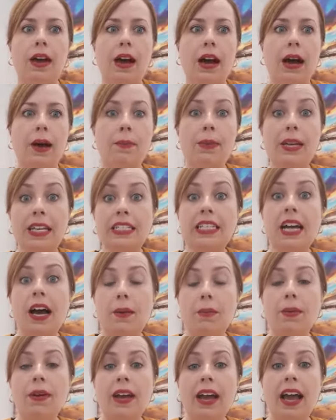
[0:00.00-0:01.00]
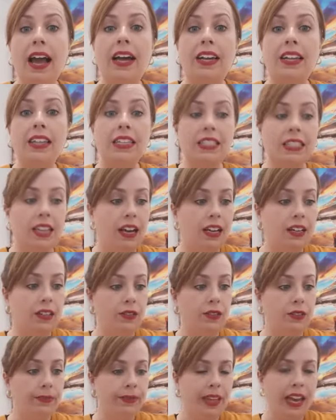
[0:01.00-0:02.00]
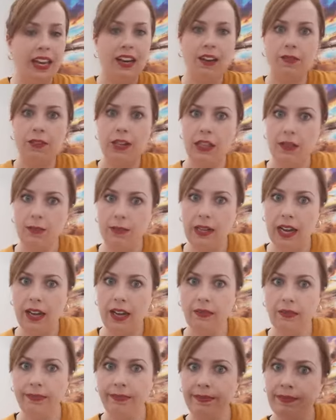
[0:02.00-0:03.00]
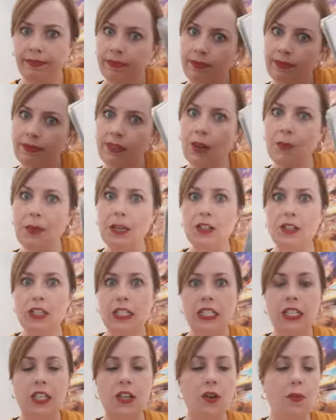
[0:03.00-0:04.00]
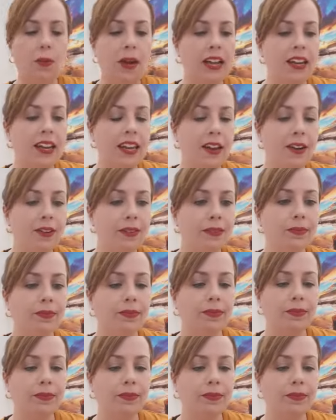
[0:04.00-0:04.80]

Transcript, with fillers: uh, picked up out of this article, and I've written them down on my trusty notepad here.